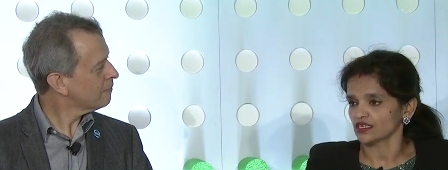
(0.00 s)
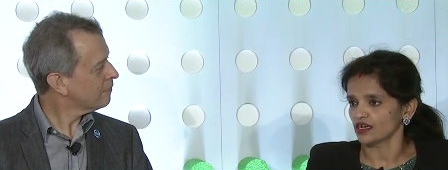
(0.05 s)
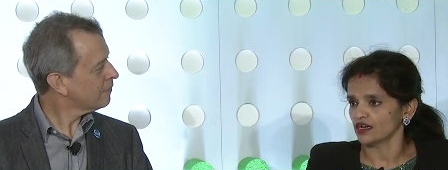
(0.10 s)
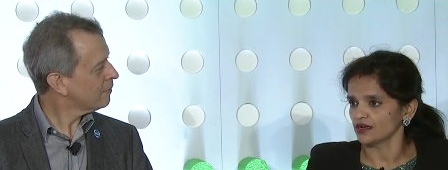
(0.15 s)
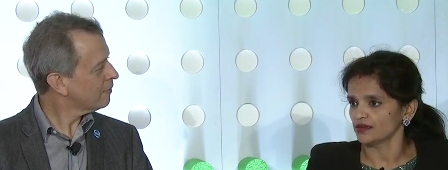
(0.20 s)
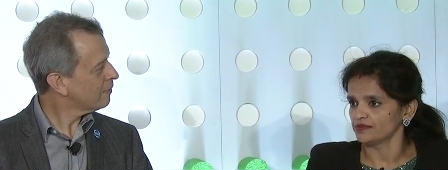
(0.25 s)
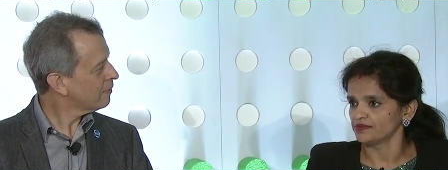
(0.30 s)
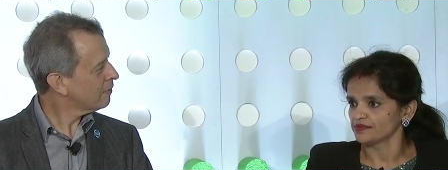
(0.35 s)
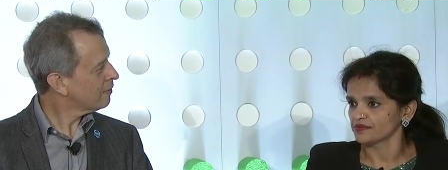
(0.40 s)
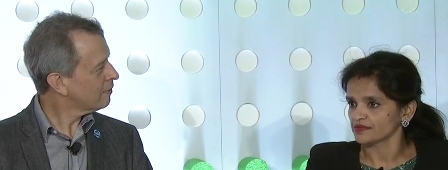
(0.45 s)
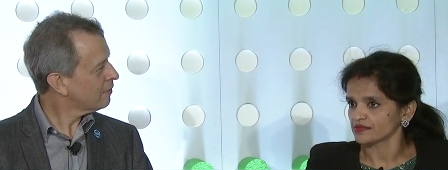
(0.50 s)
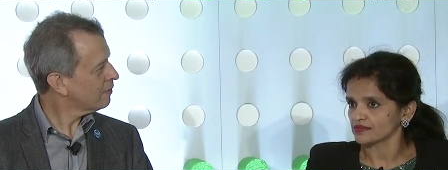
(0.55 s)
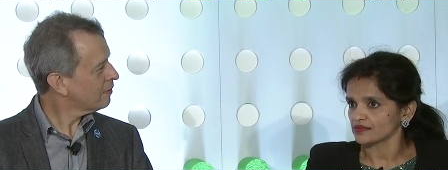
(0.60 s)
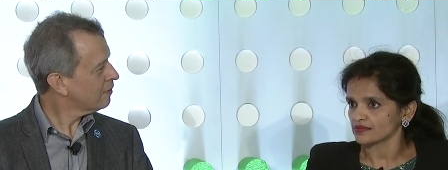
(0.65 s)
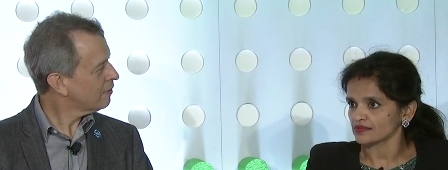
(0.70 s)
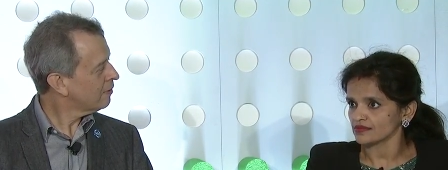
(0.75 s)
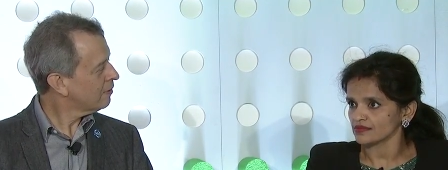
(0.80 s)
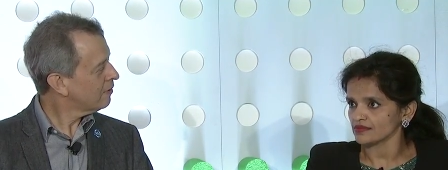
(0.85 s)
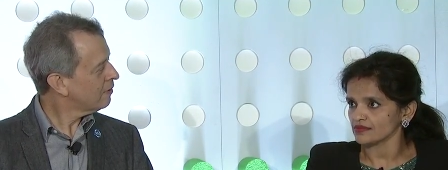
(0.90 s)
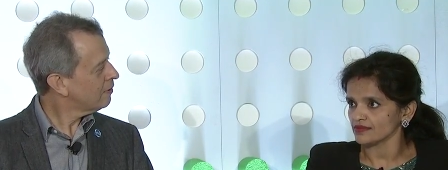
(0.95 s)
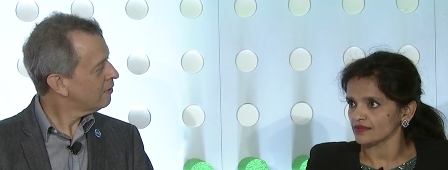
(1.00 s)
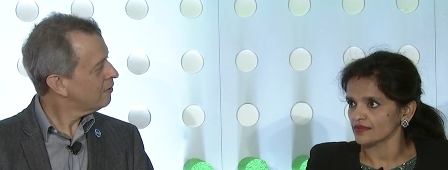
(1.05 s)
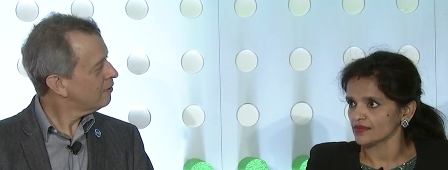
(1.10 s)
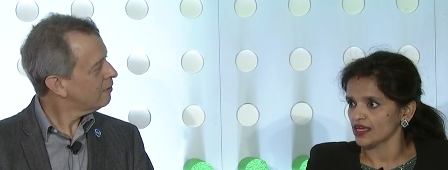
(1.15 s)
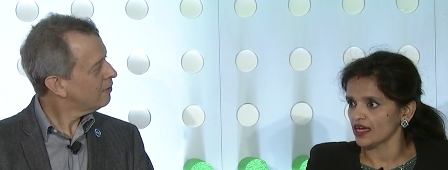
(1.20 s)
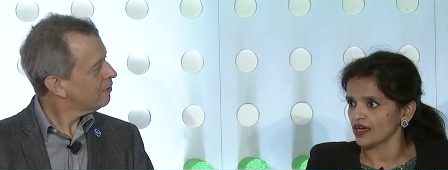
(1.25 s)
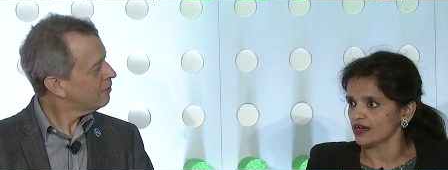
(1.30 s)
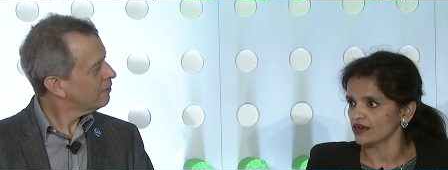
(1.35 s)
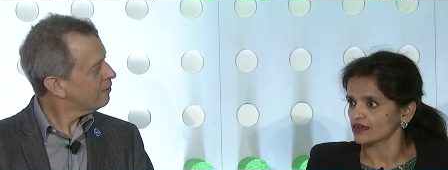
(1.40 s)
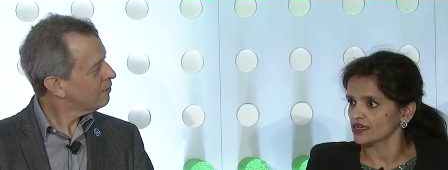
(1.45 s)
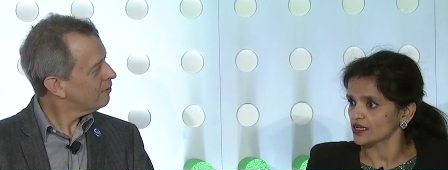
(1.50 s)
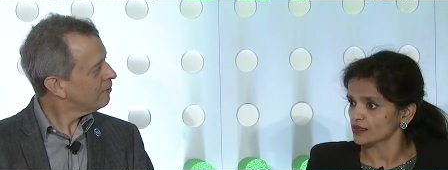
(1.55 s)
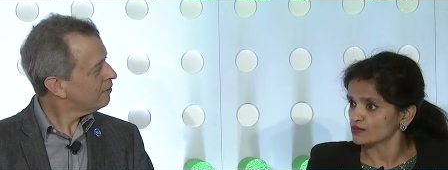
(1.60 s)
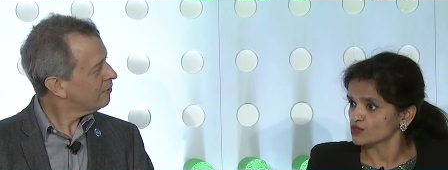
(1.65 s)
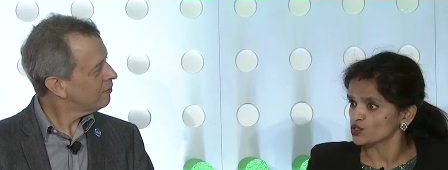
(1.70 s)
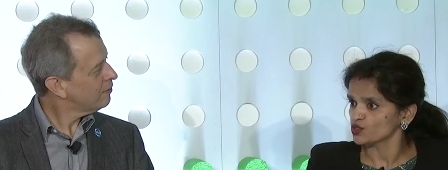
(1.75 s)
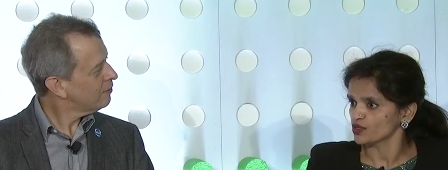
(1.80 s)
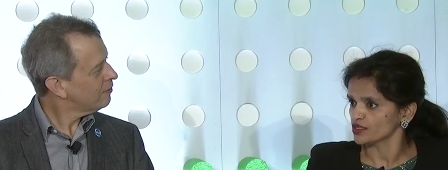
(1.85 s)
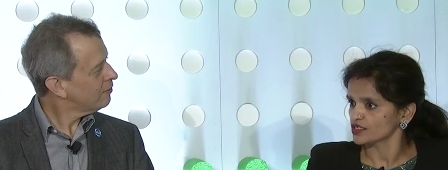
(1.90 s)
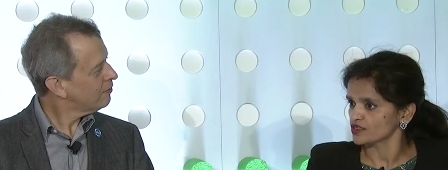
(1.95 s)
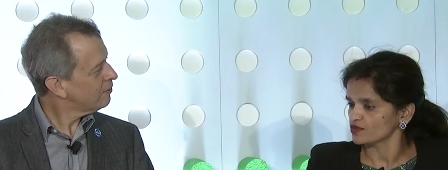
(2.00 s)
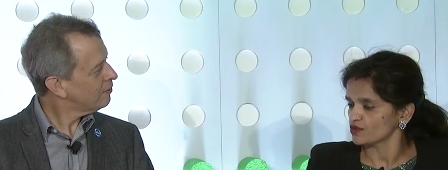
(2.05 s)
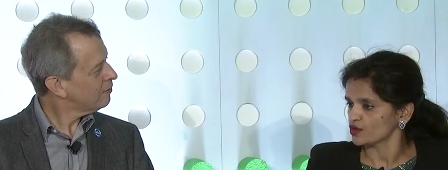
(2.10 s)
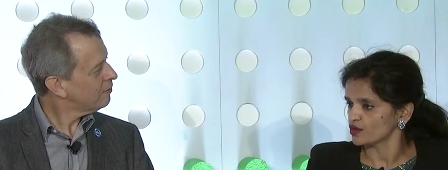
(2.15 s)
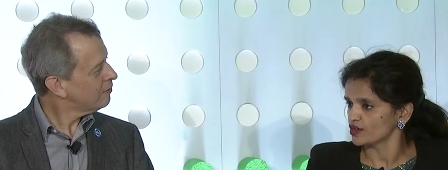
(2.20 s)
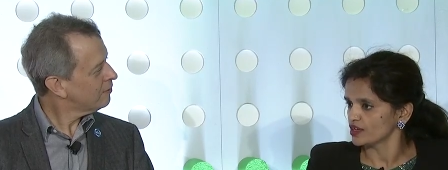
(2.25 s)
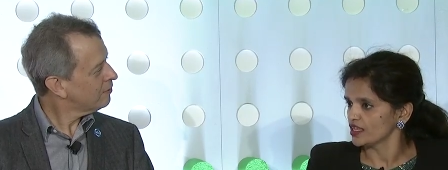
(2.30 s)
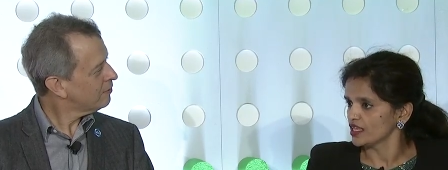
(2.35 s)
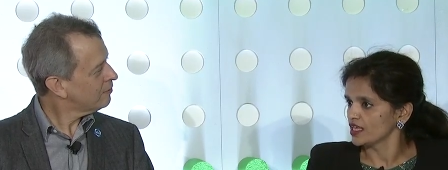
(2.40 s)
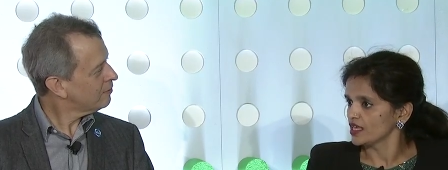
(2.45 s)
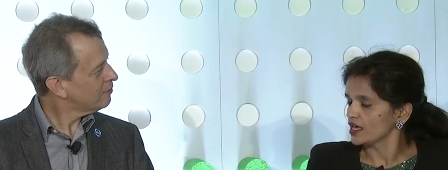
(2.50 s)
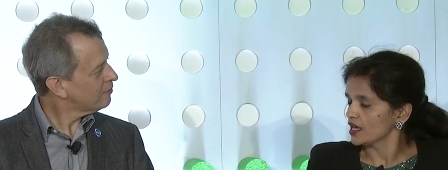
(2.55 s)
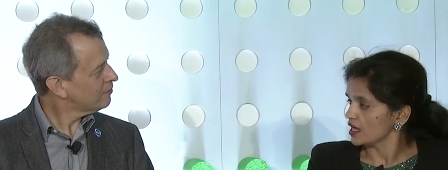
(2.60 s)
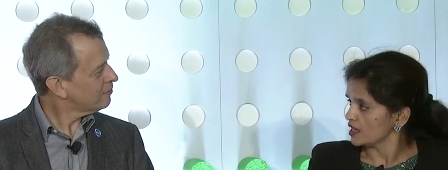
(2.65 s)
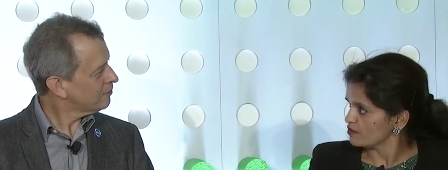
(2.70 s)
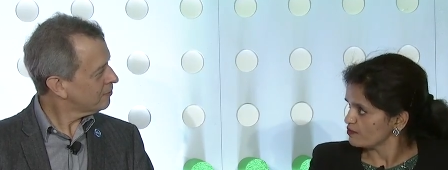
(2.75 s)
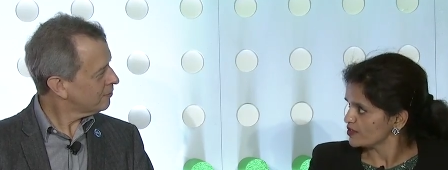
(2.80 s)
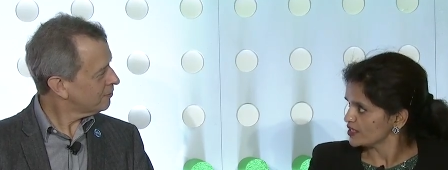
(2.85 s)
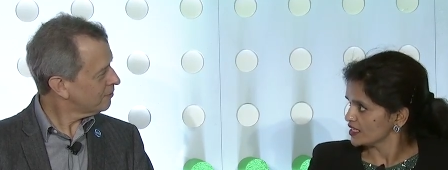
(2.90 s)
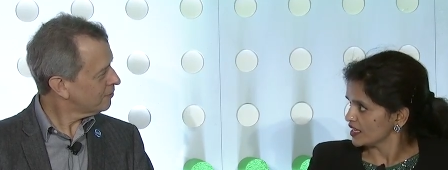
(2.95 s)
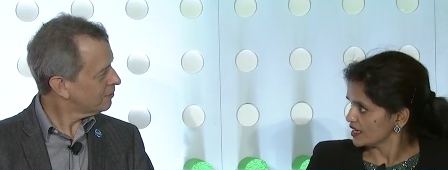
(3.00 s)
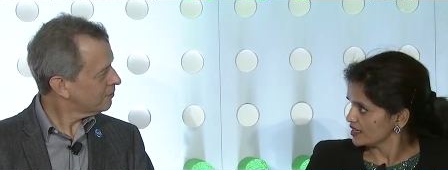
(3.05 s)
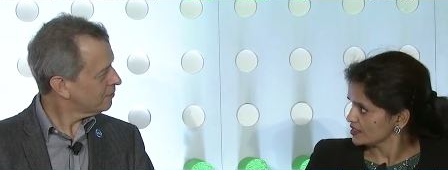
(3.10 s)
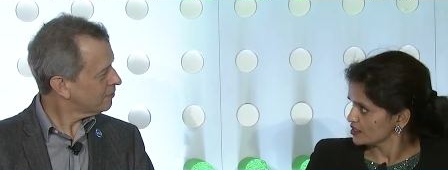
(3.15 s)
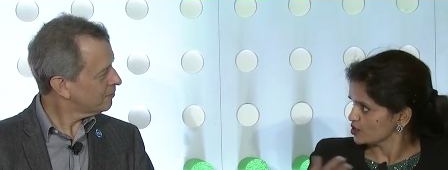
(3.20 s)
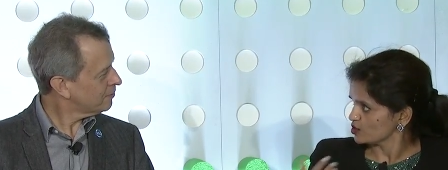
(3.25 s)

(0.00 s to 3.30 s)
Speaker 1: uh, uh come to us for help with that.